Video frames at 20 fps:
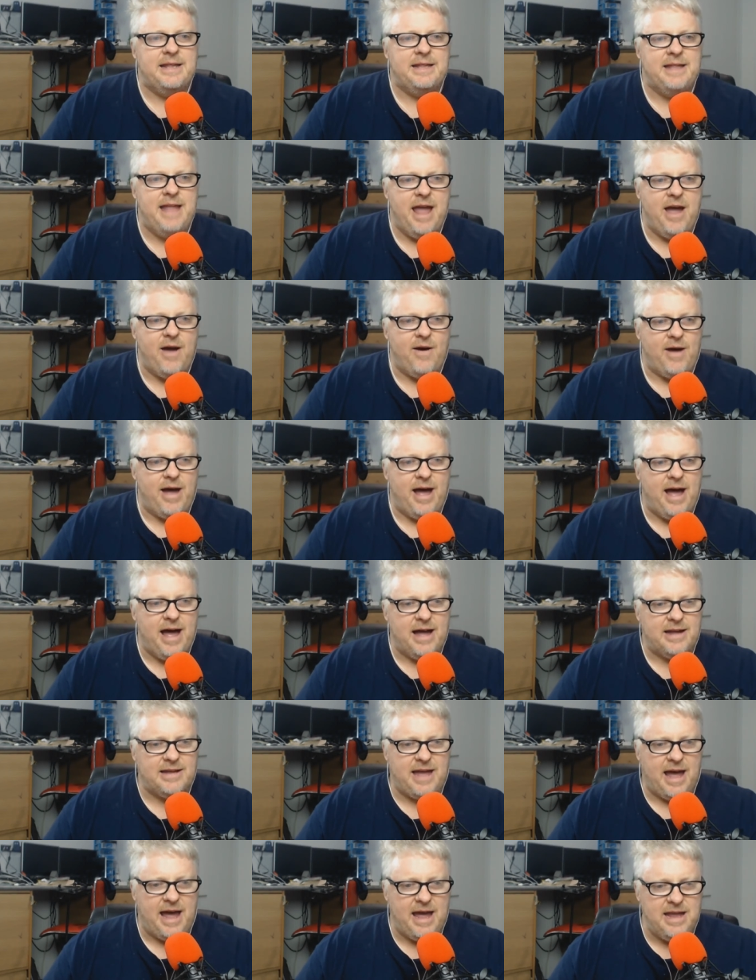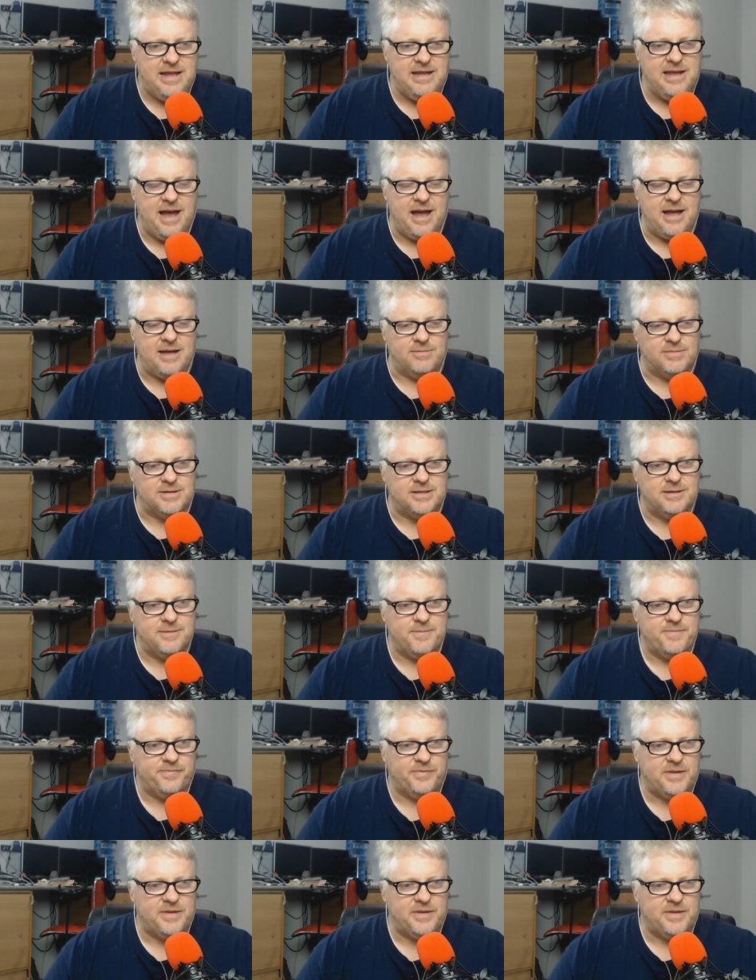now, arcade games.